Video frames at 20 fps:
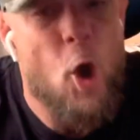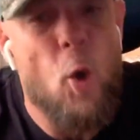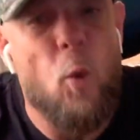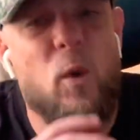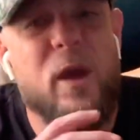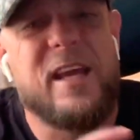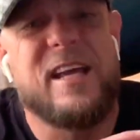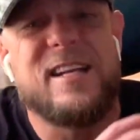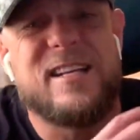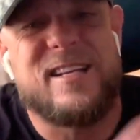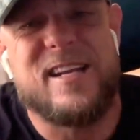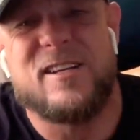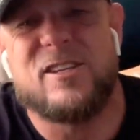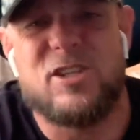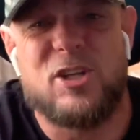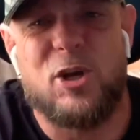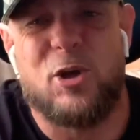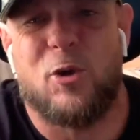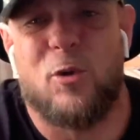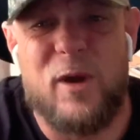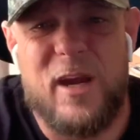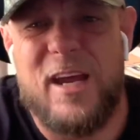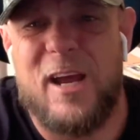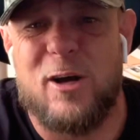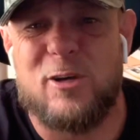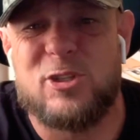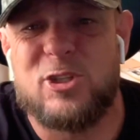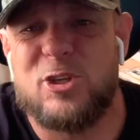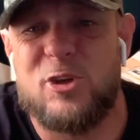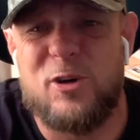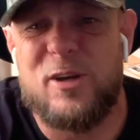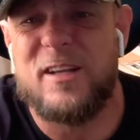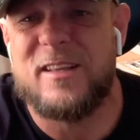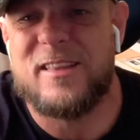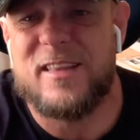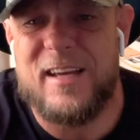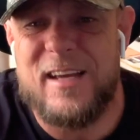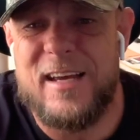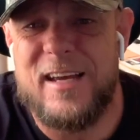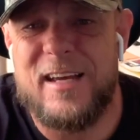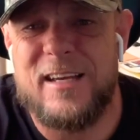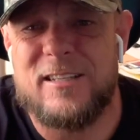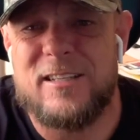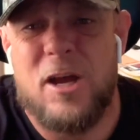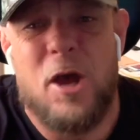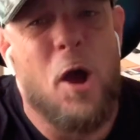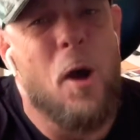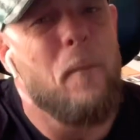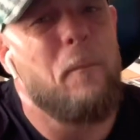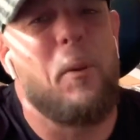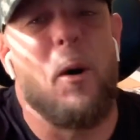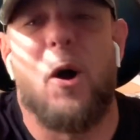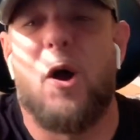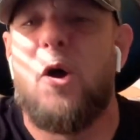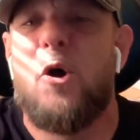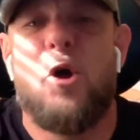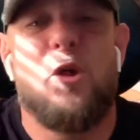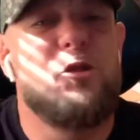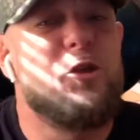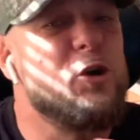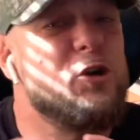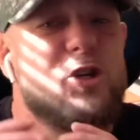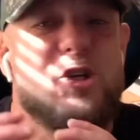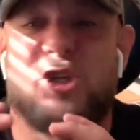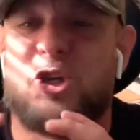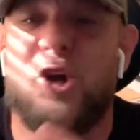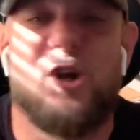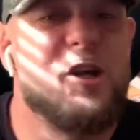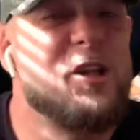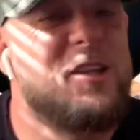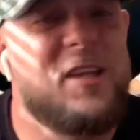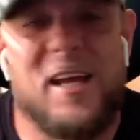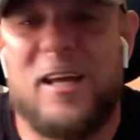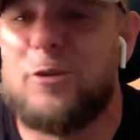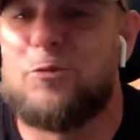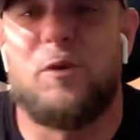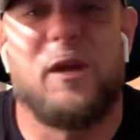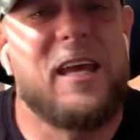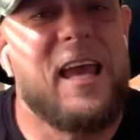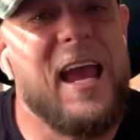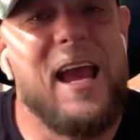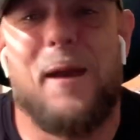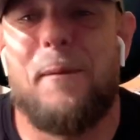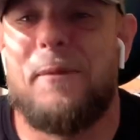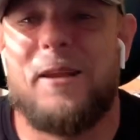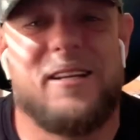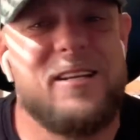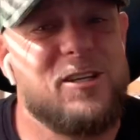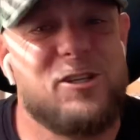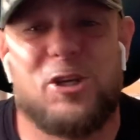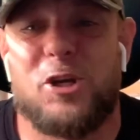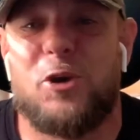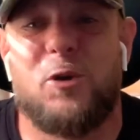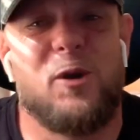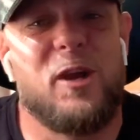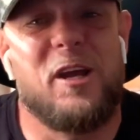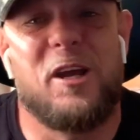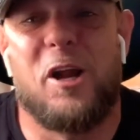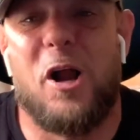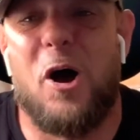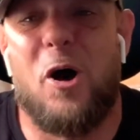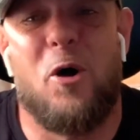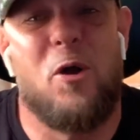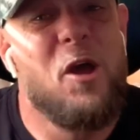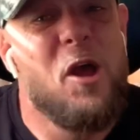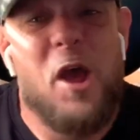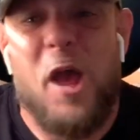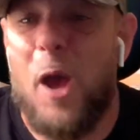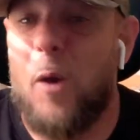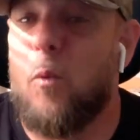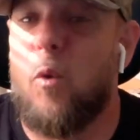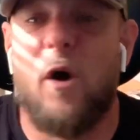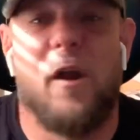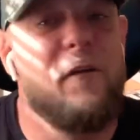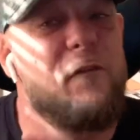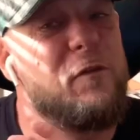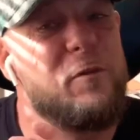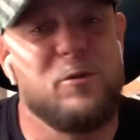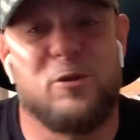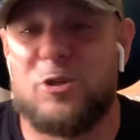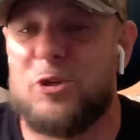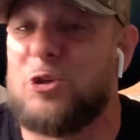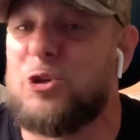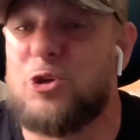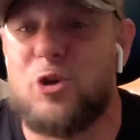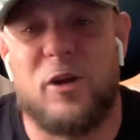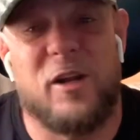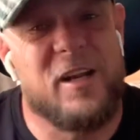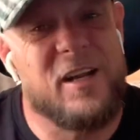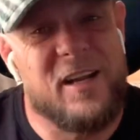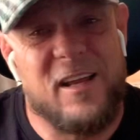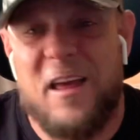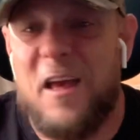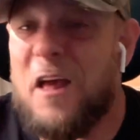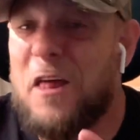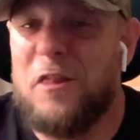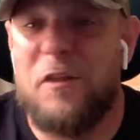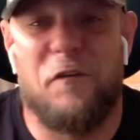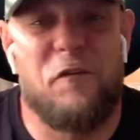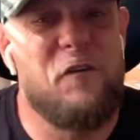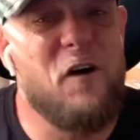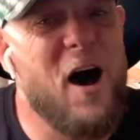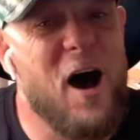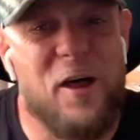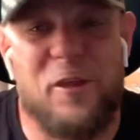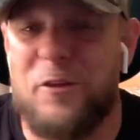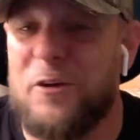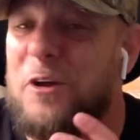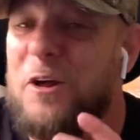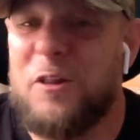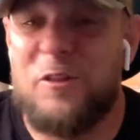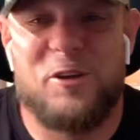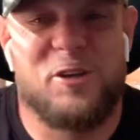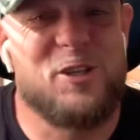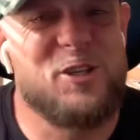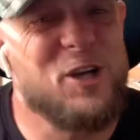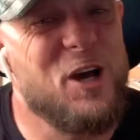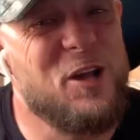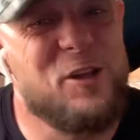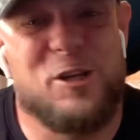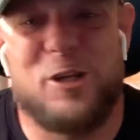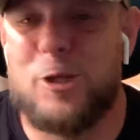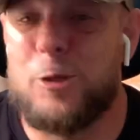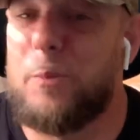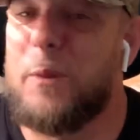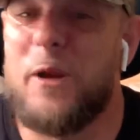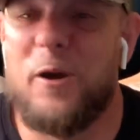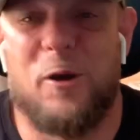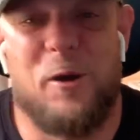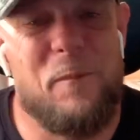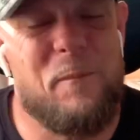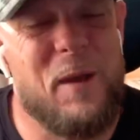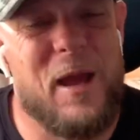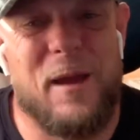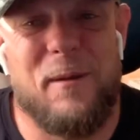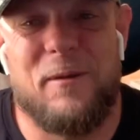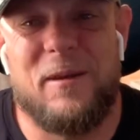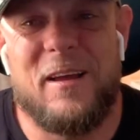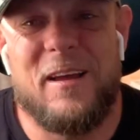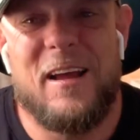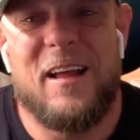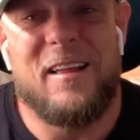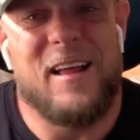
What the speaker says: We can disagree on certain things, but there's certain things we can't be disagreeing on, and one of them is the Trinity, the Father, the Son, the Spirit, baby.